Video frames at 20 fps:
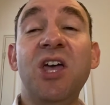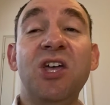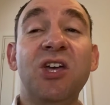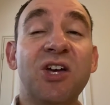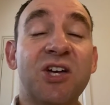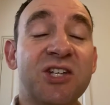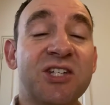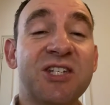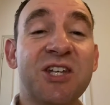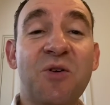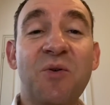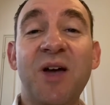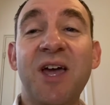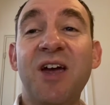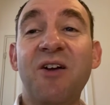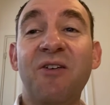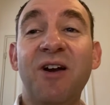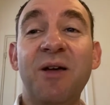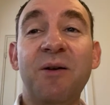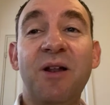You can still
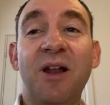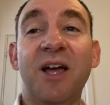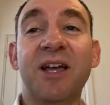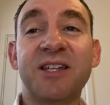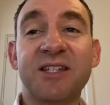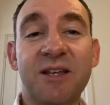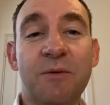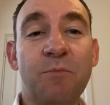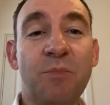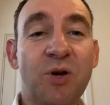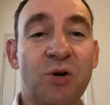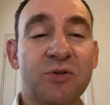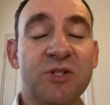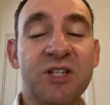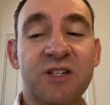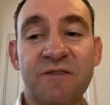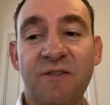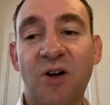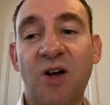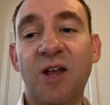hear it. Like I said, Bill's
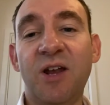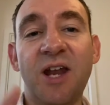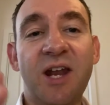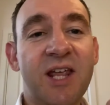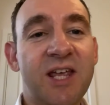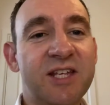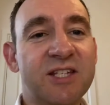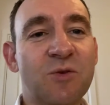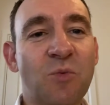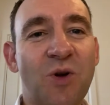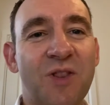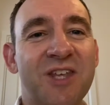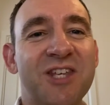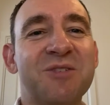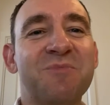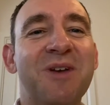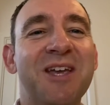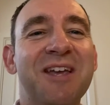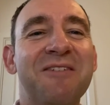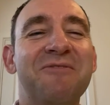is fine and he's the one that's
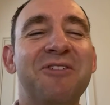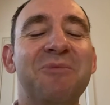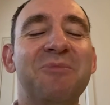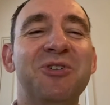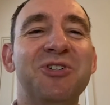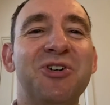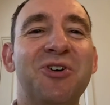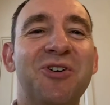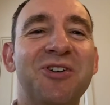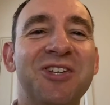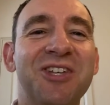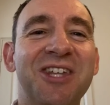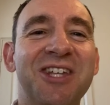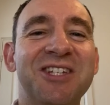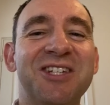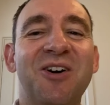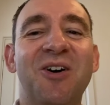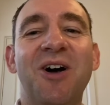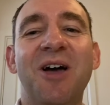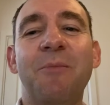speaking for the majority of the
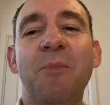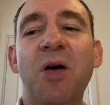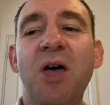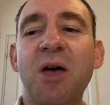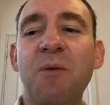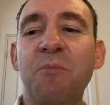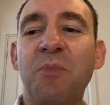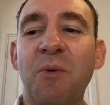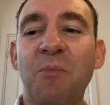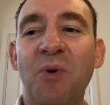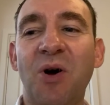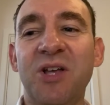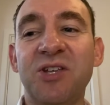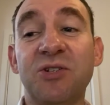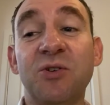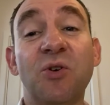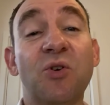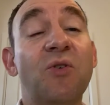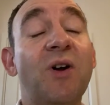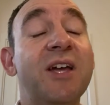time, but mine's
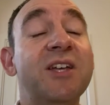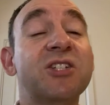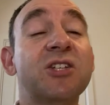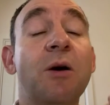not great.